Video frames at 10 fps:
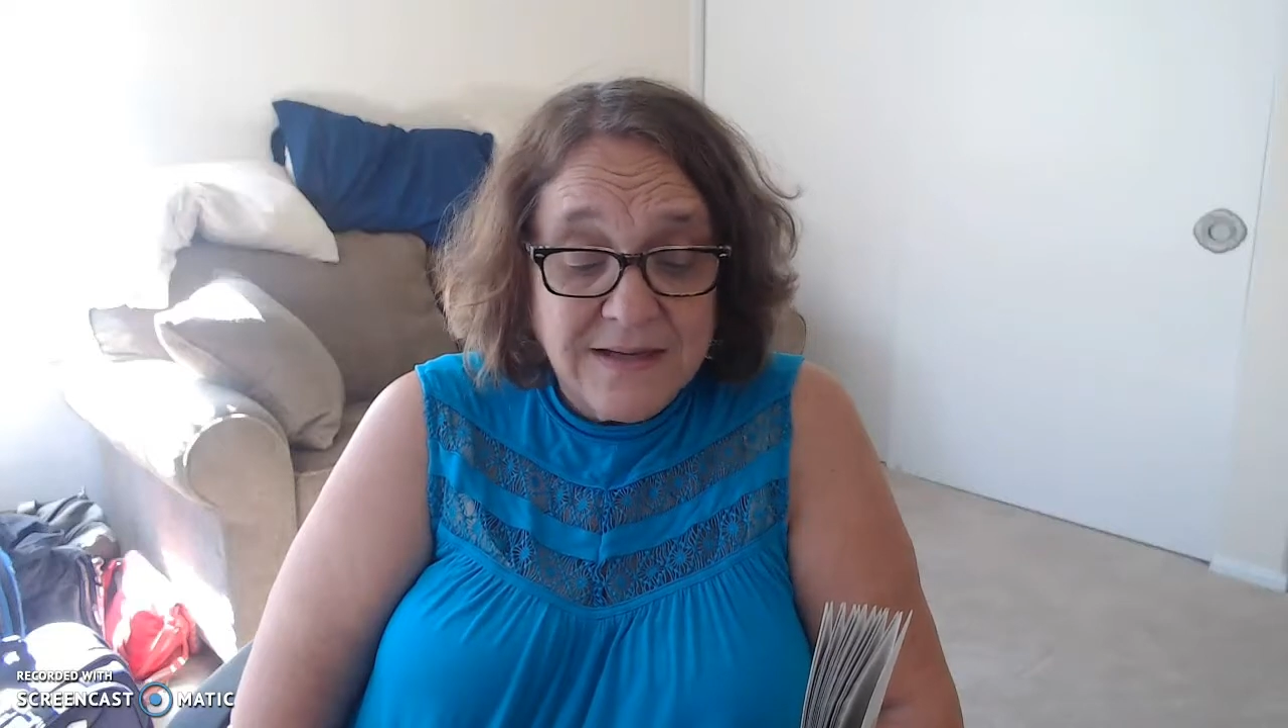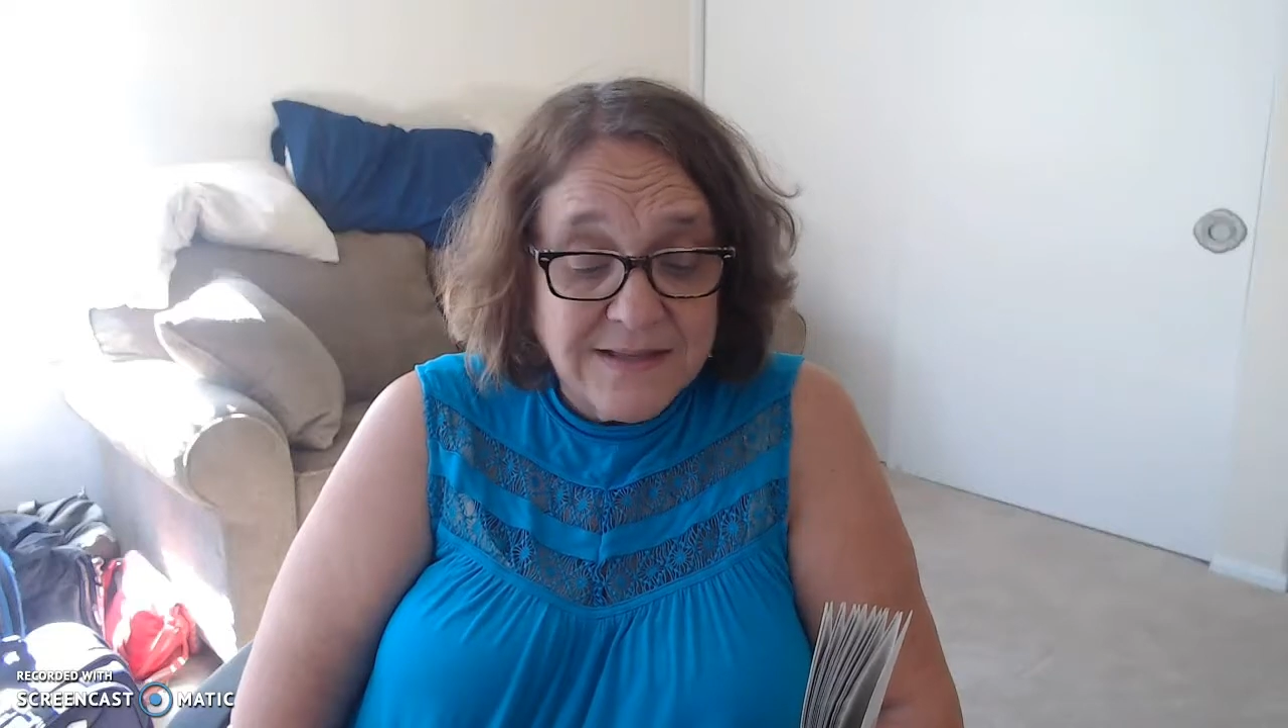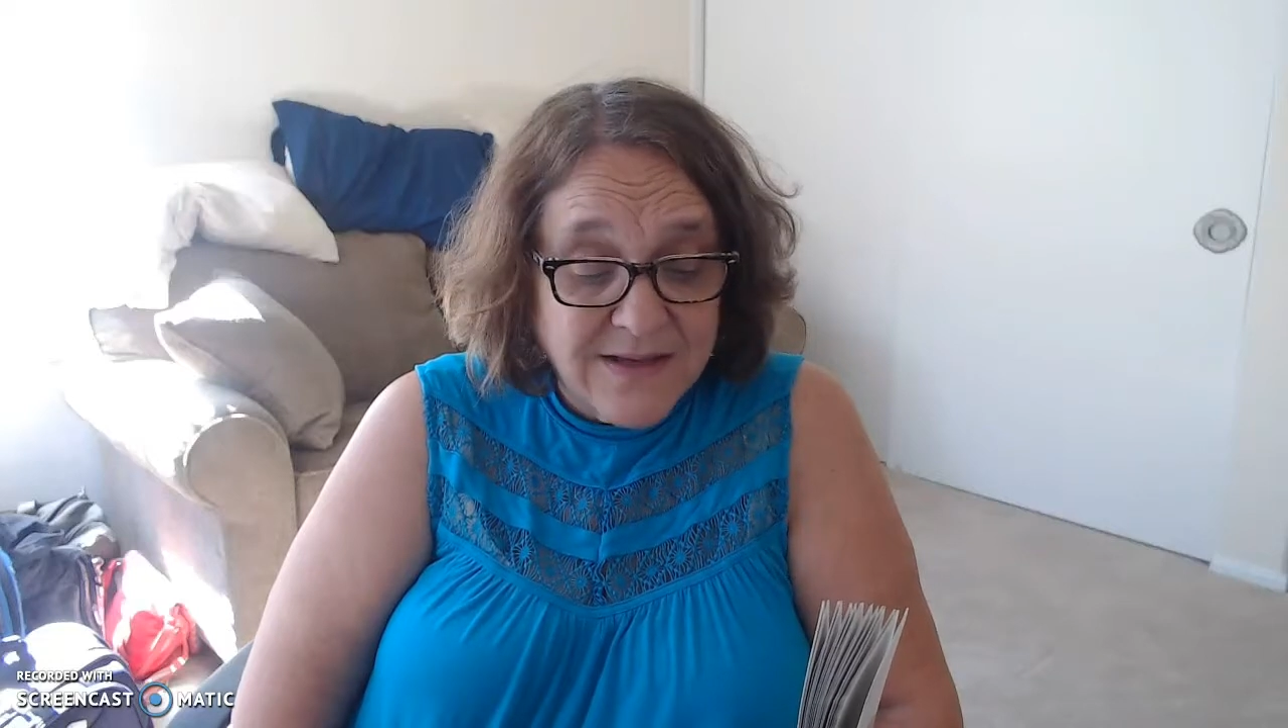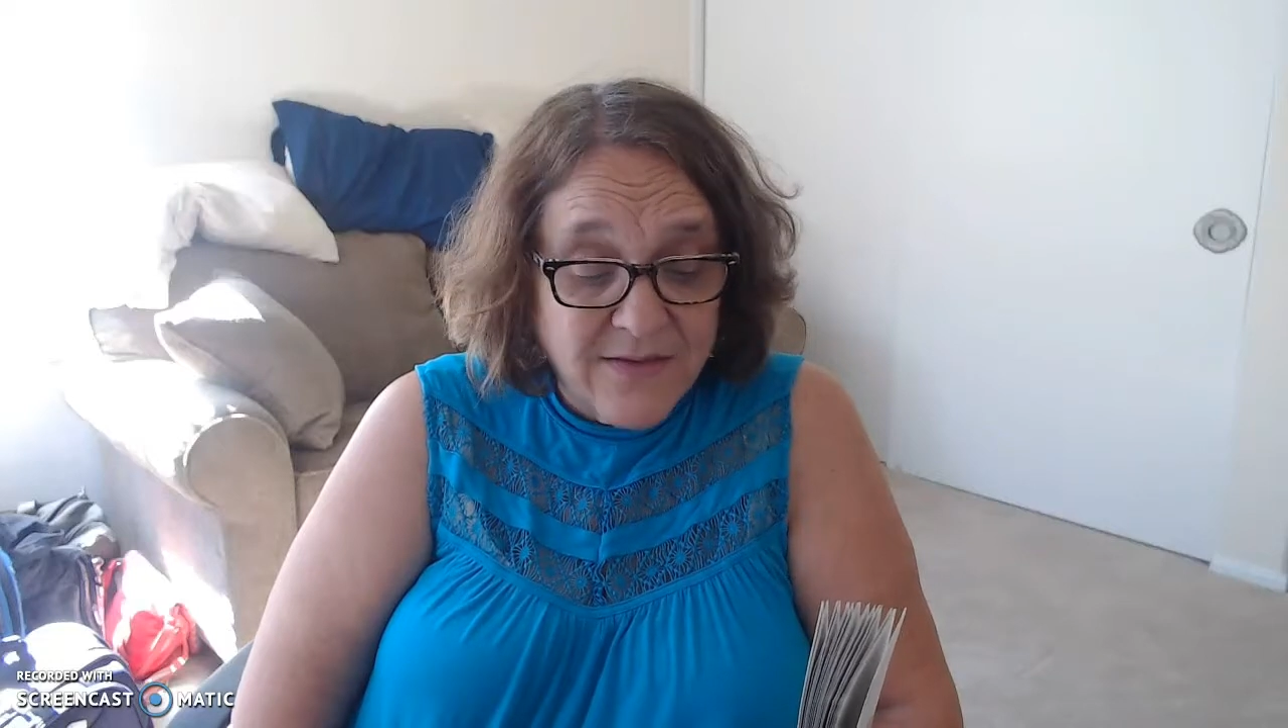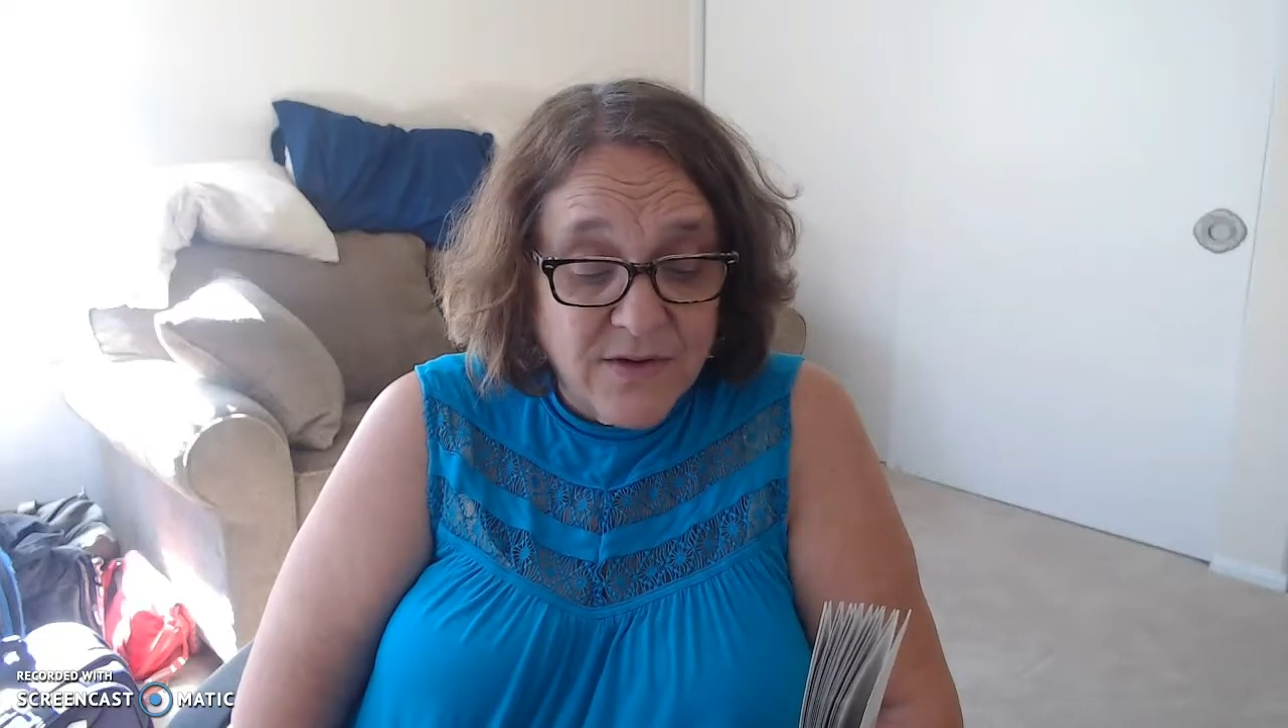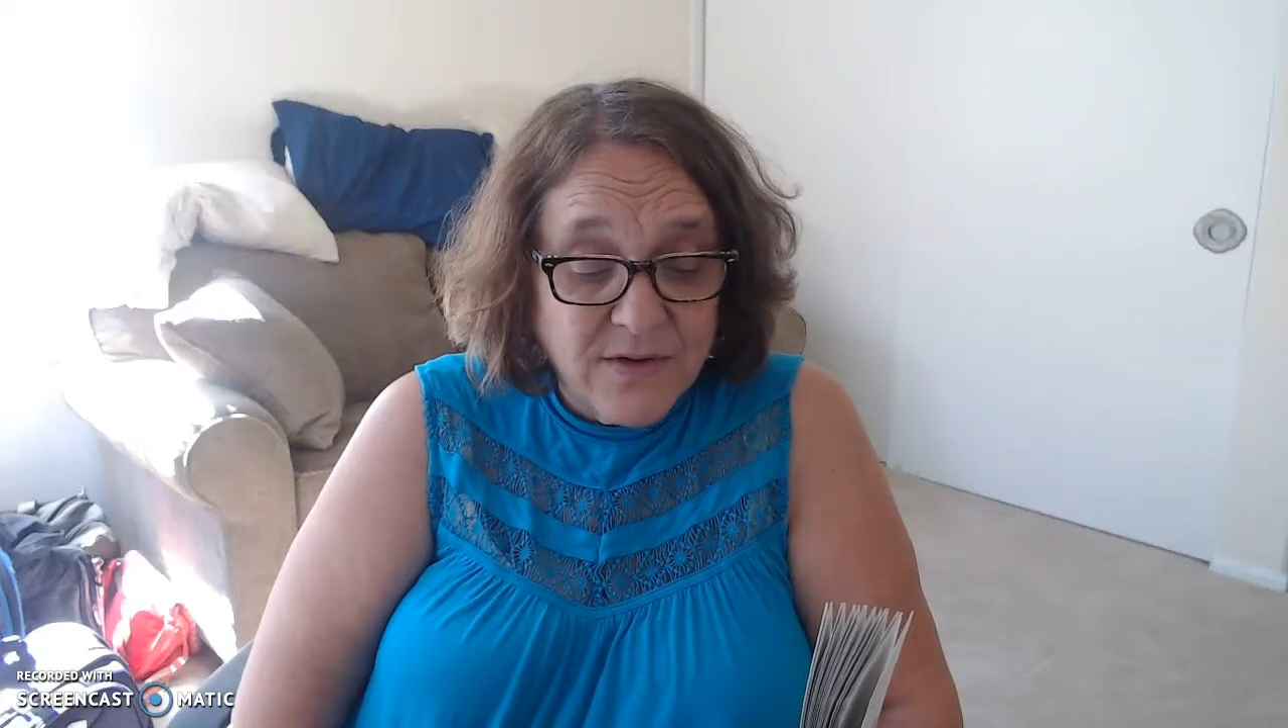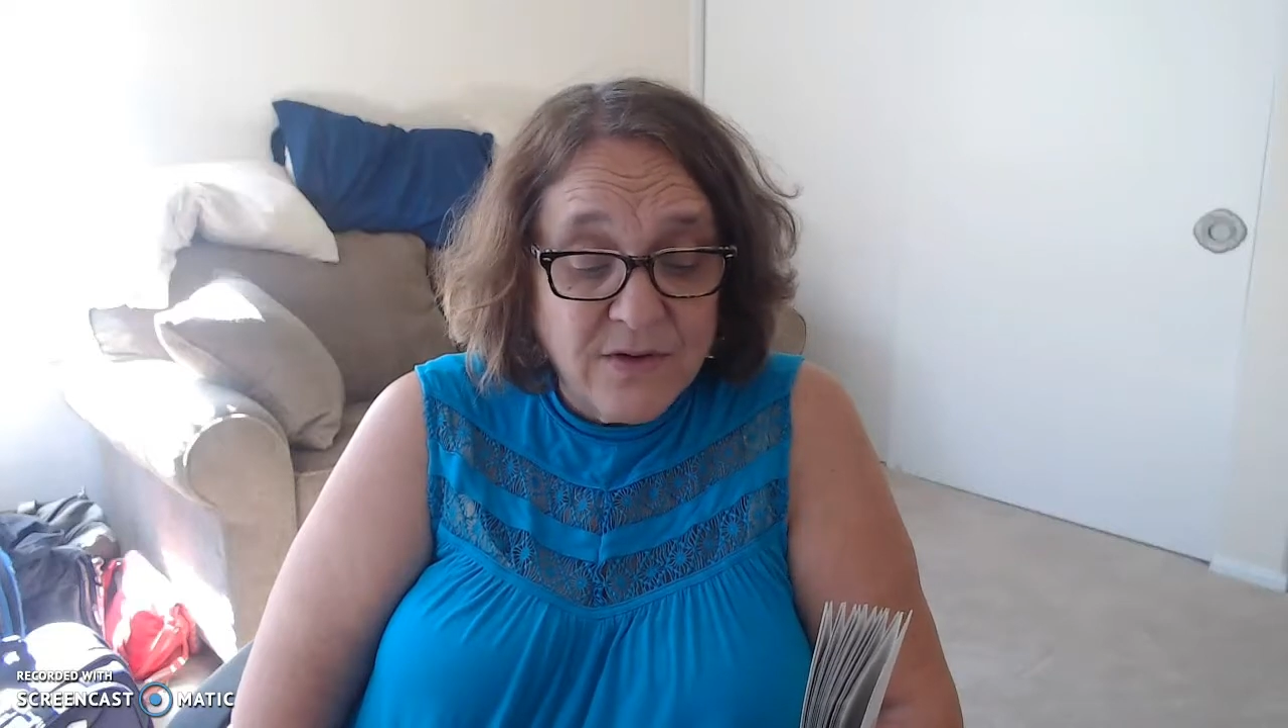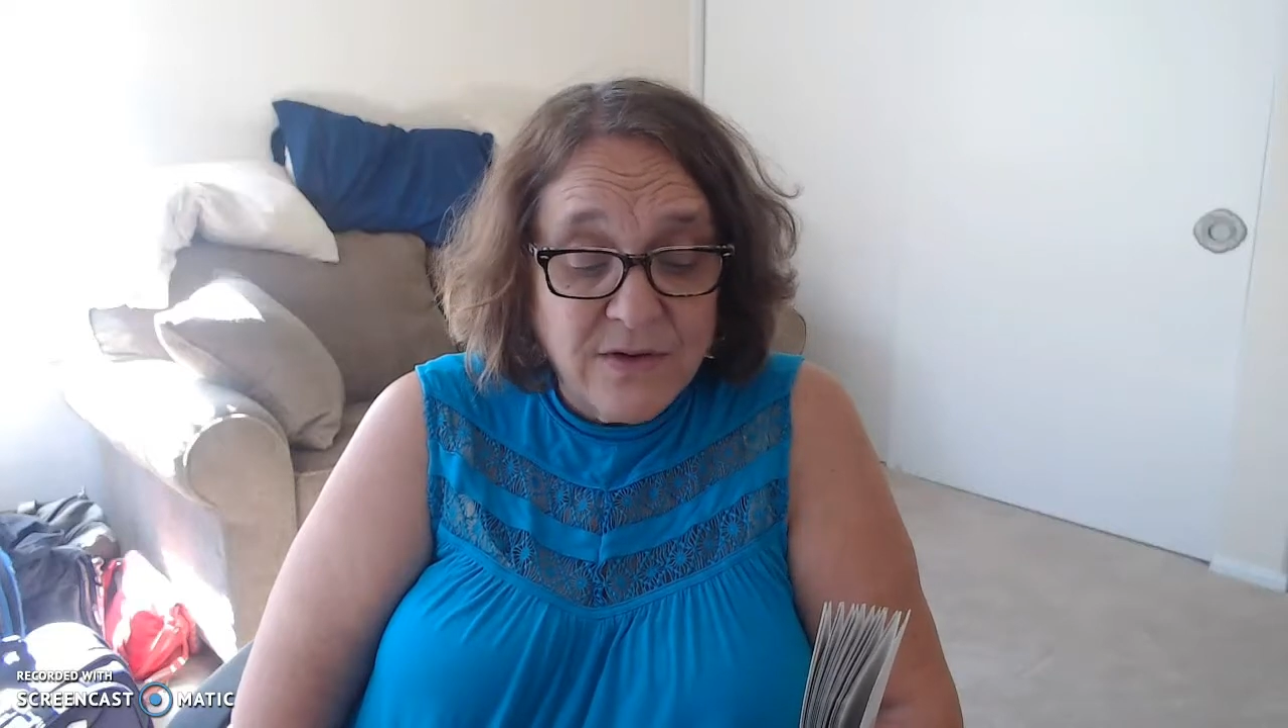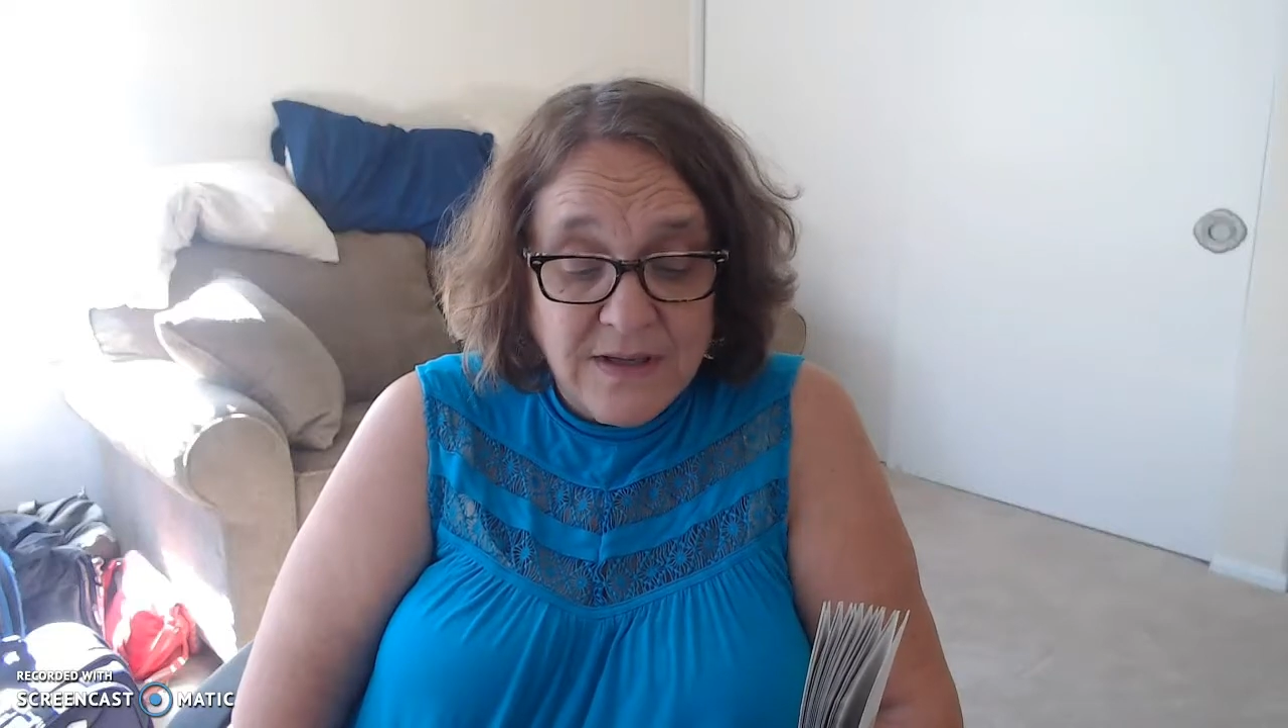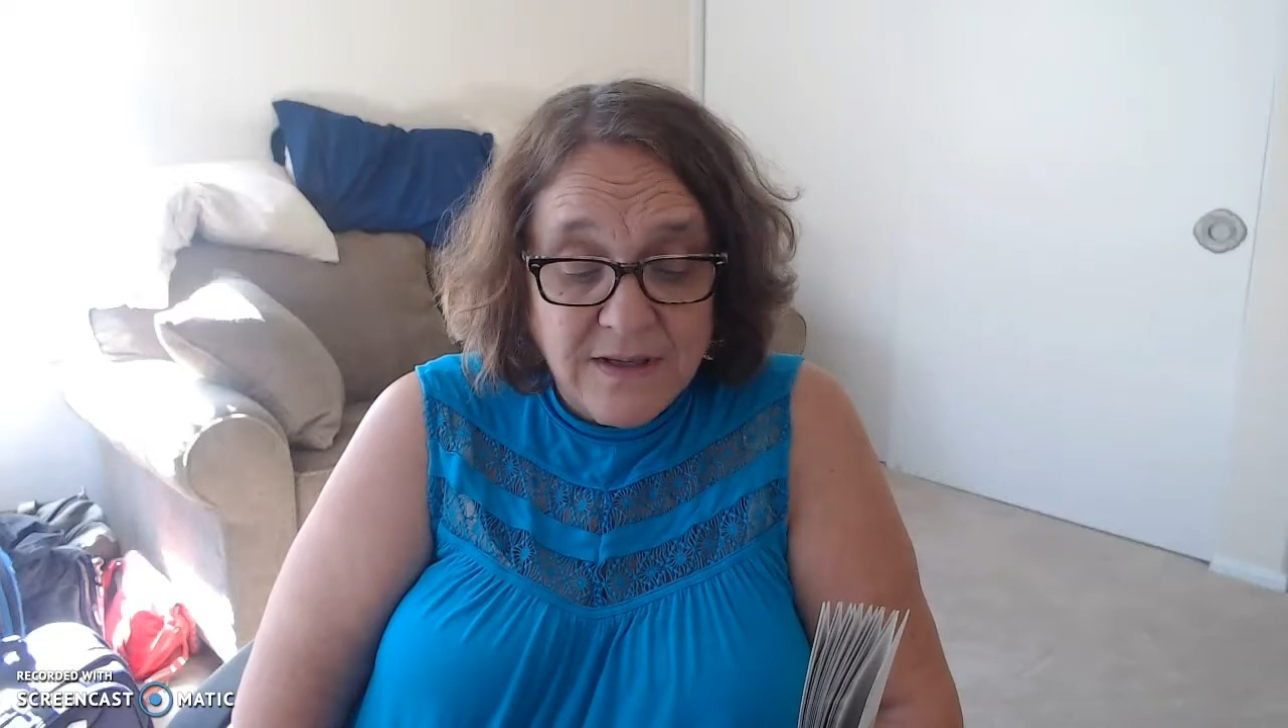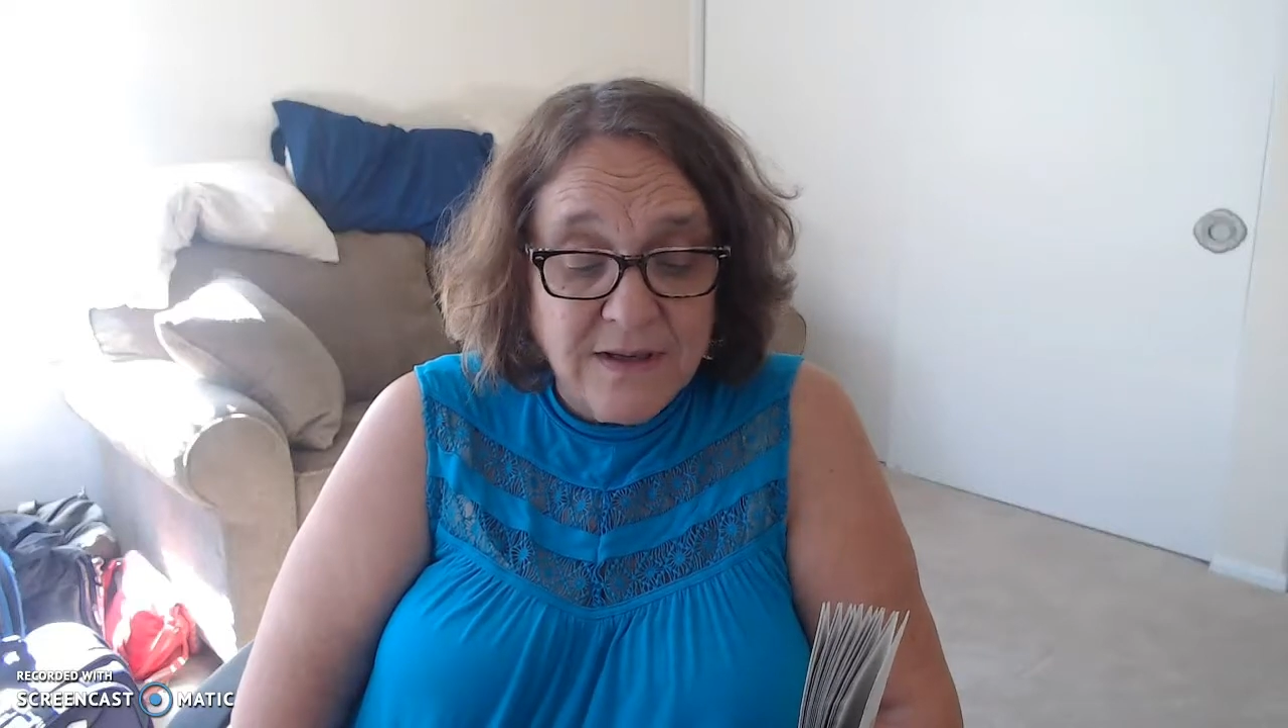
a Southerner in